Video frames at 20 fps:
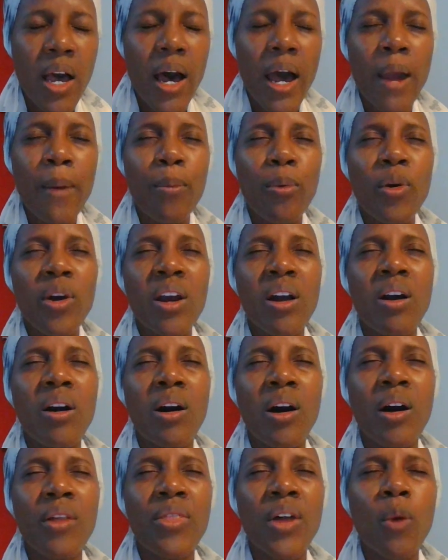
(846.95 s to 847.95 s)
I pray,
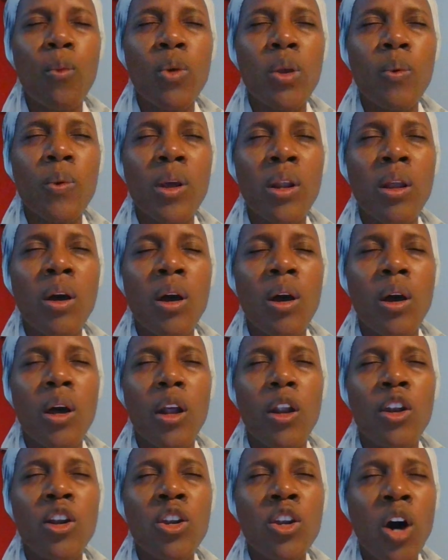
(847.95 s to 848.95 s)
God, that we will
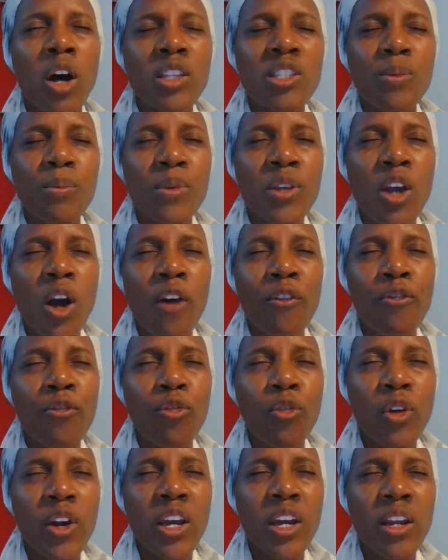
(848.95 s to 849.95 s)
not be
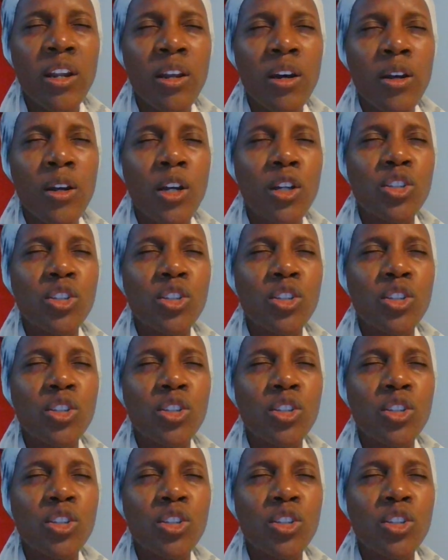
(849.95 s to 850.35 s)
afraid